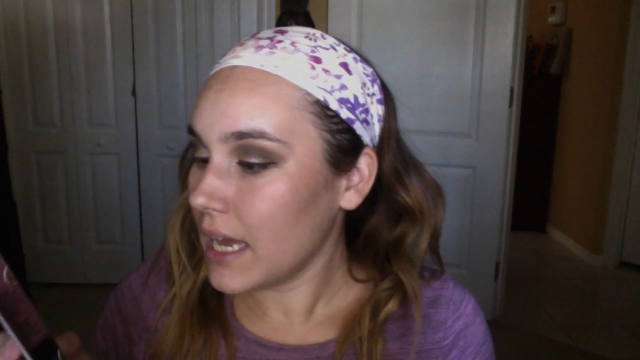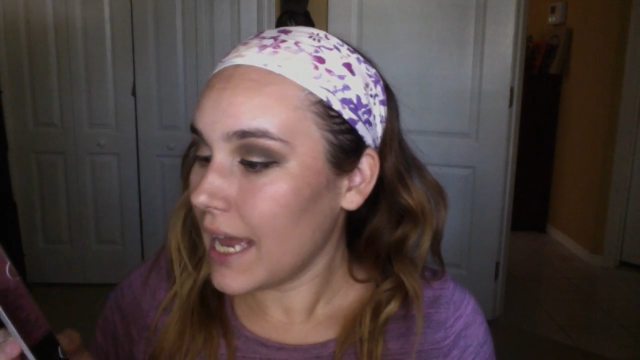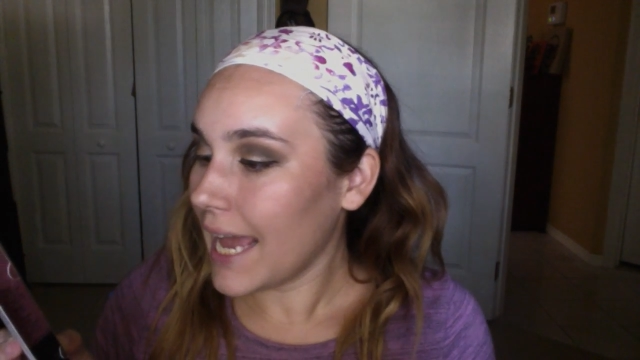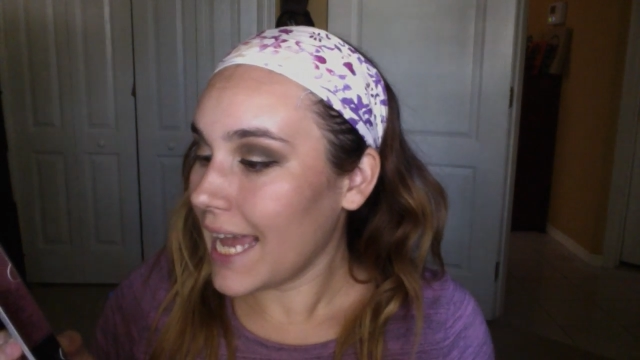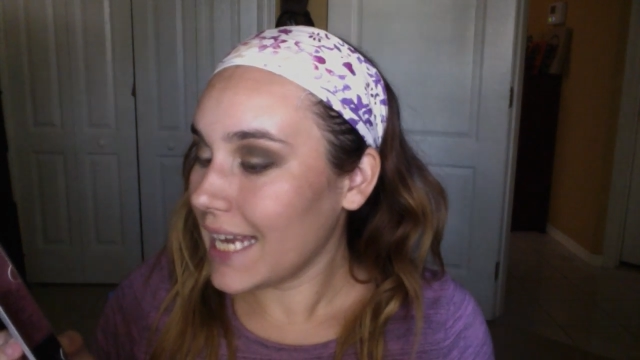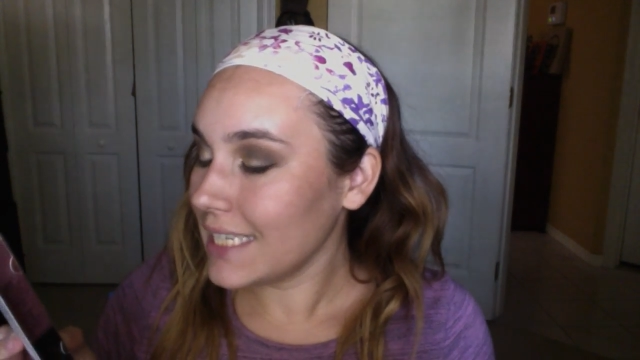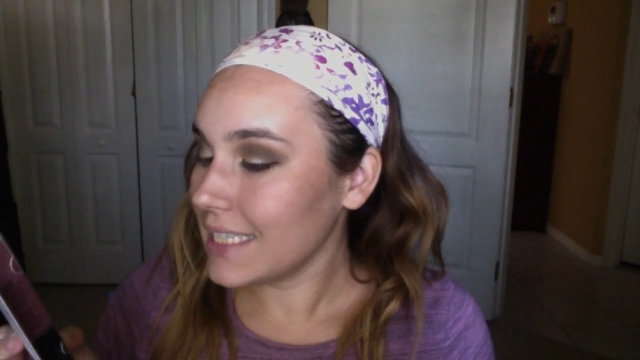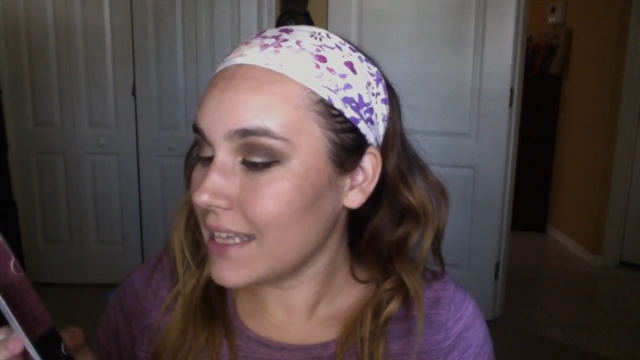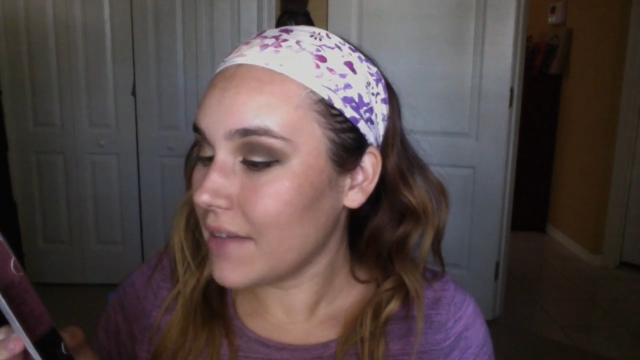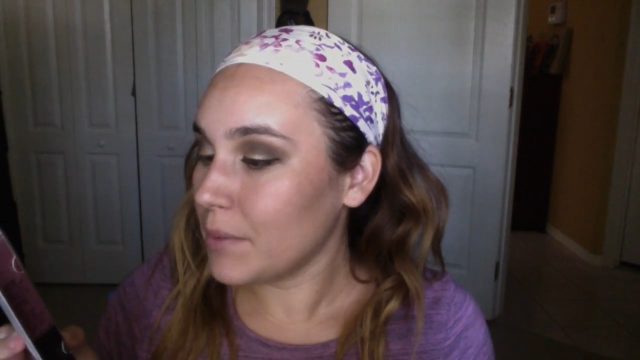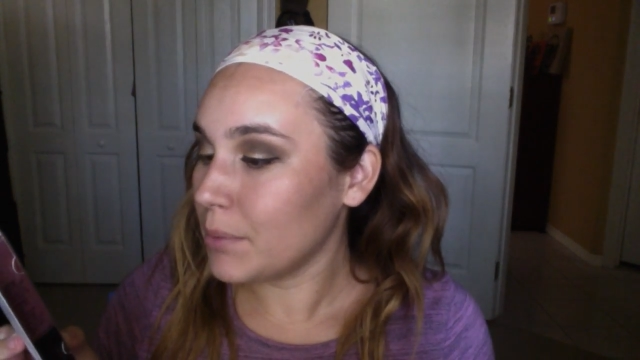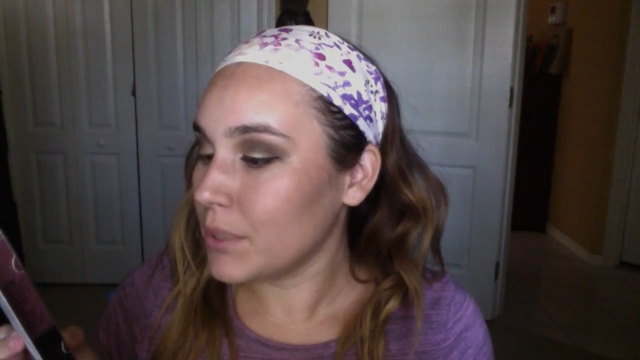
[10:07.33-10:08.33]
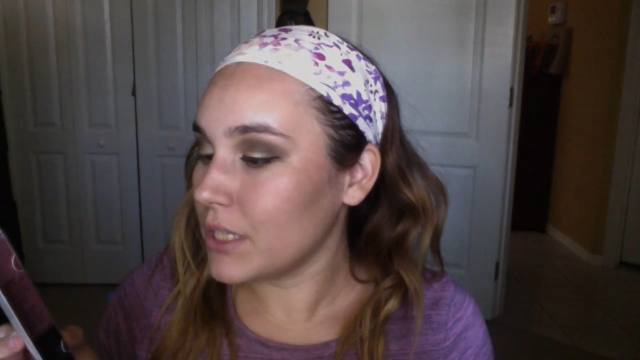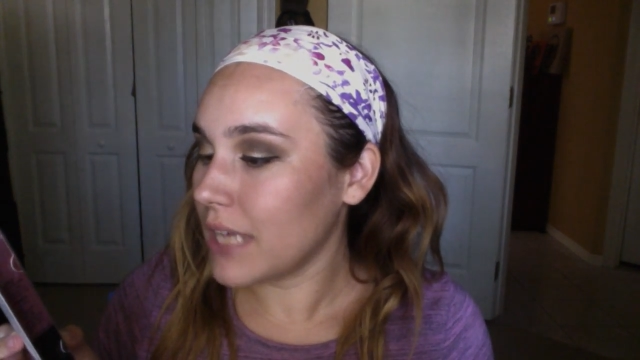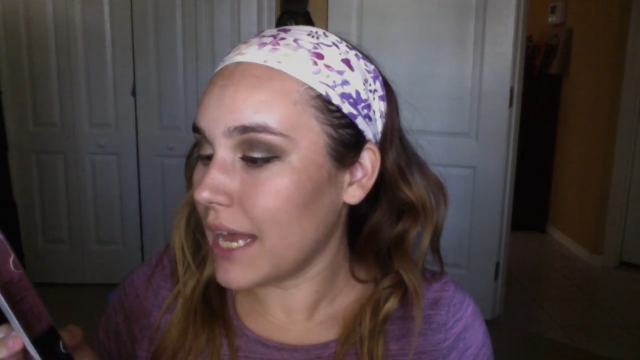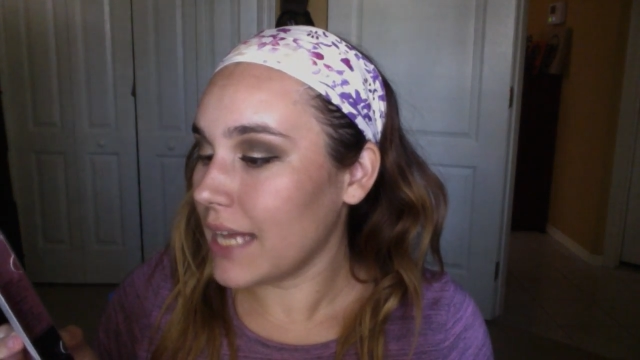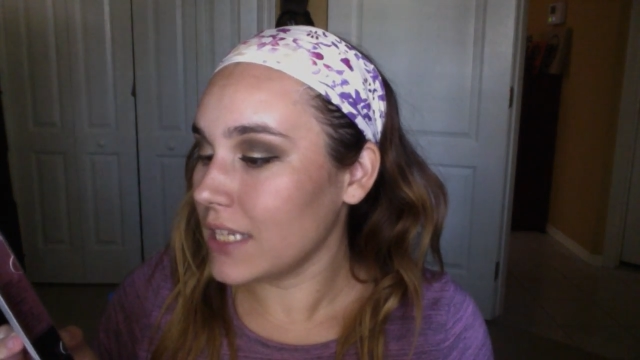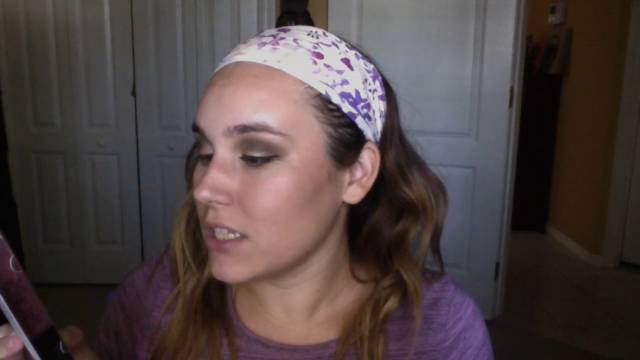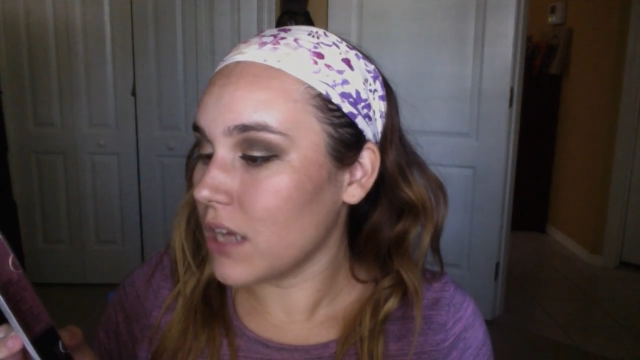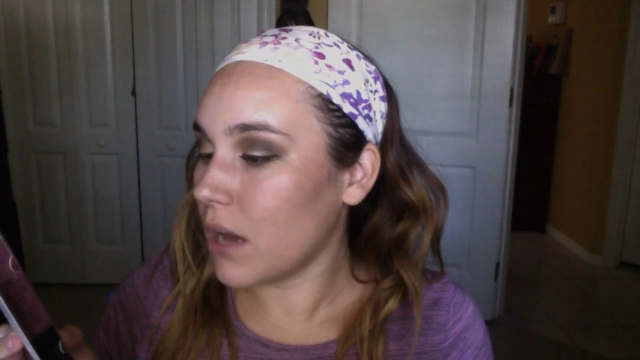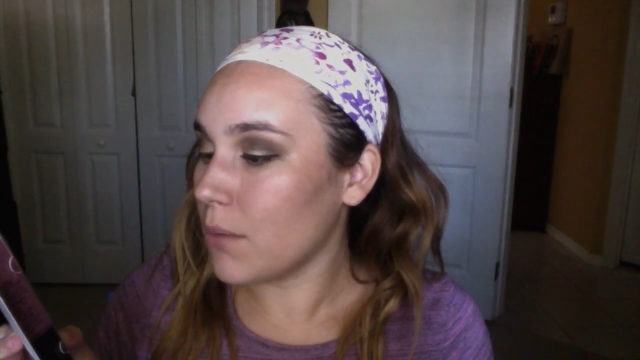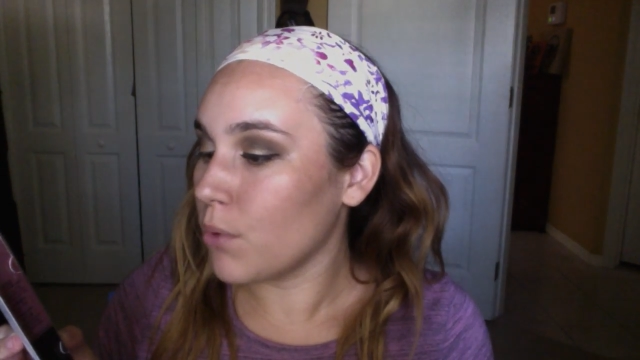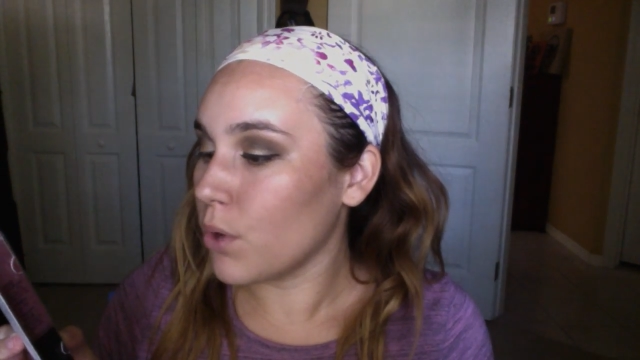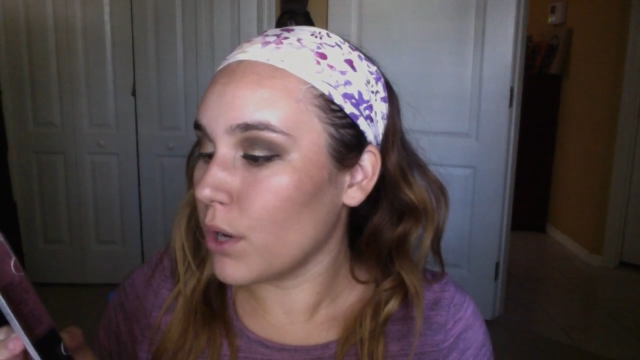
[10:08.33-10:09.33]
87% saw
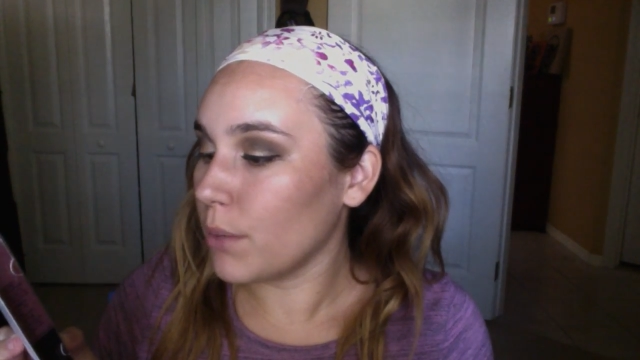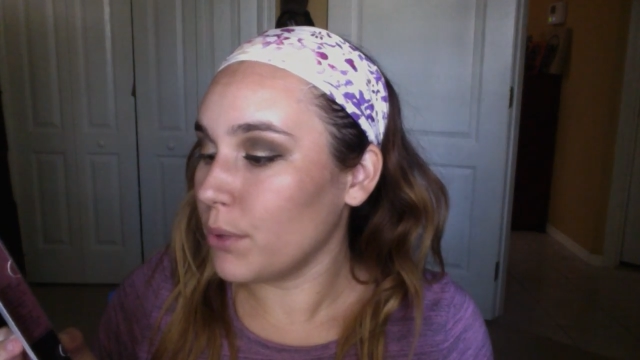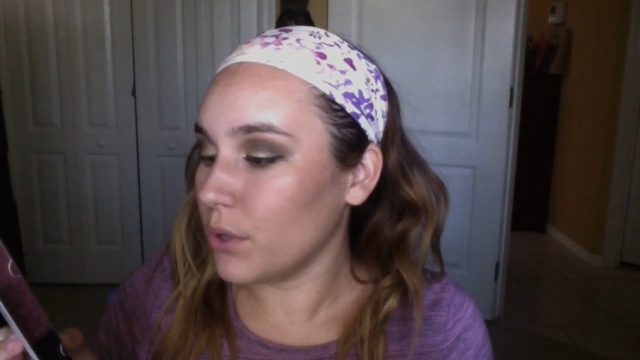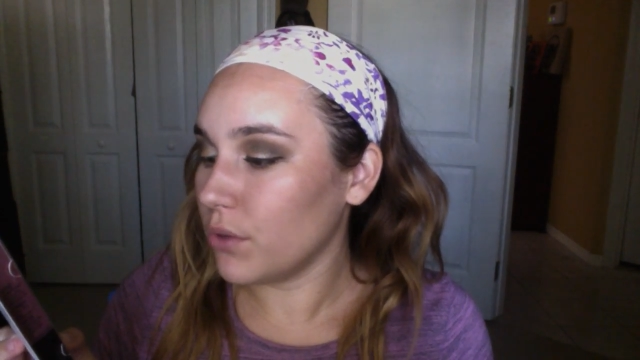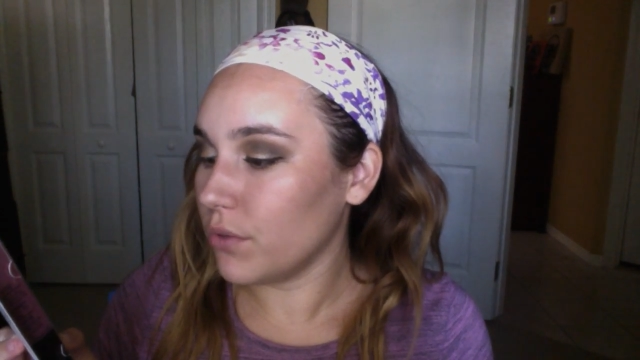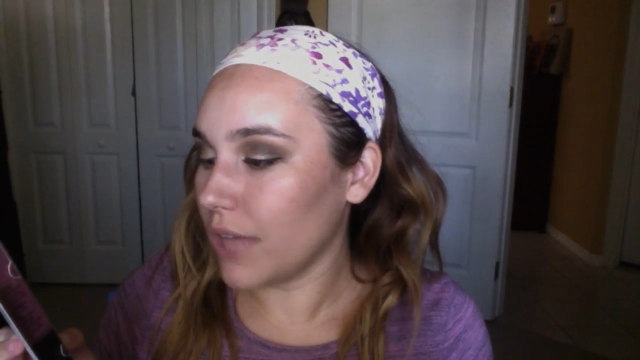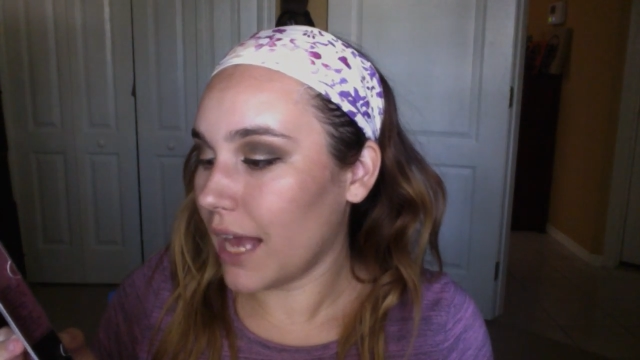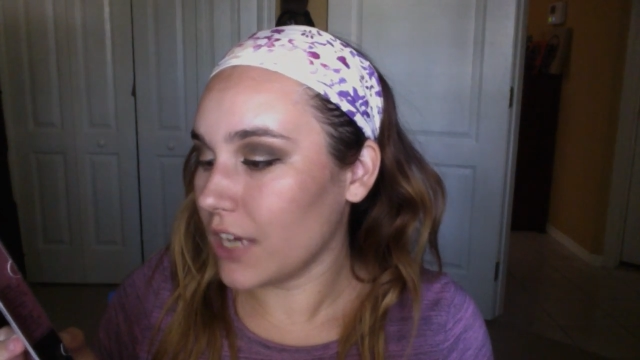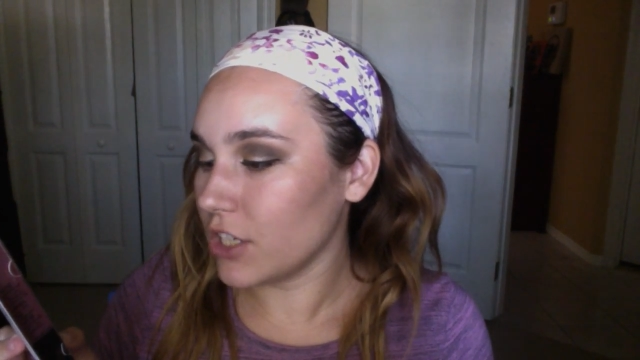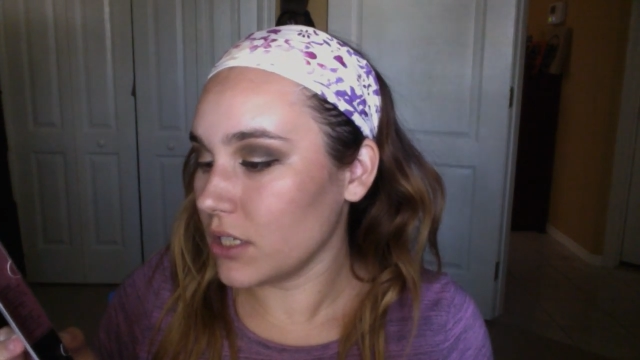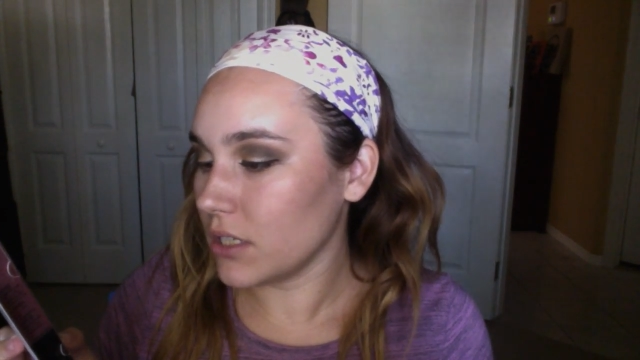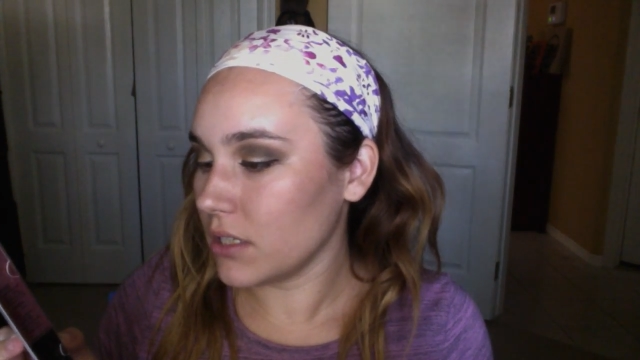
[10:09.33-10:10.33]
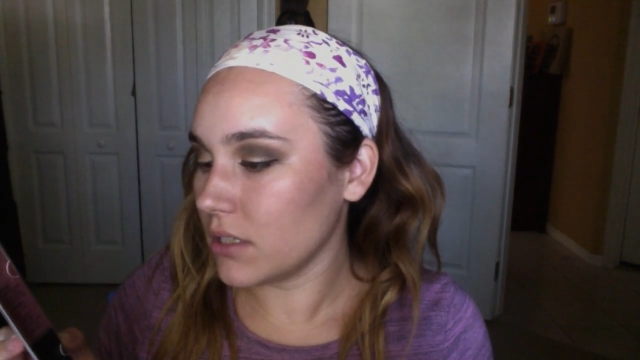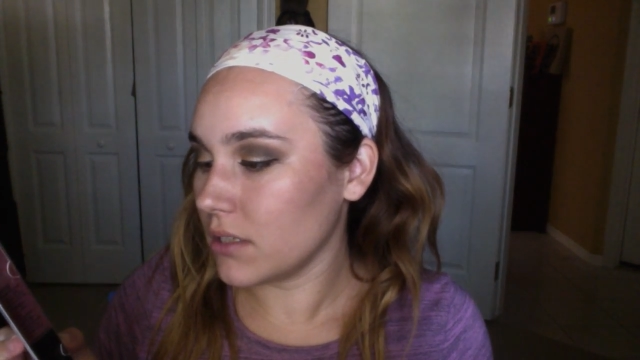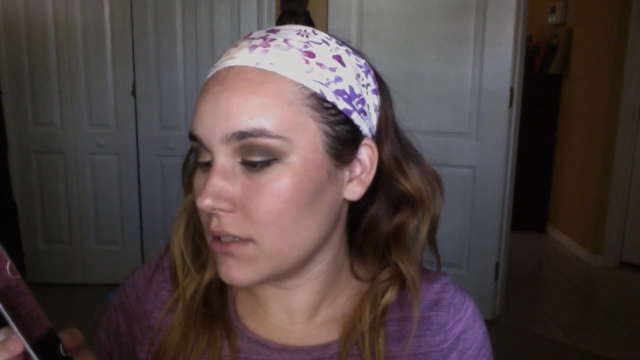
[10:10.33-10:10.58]
more beautiful lashes.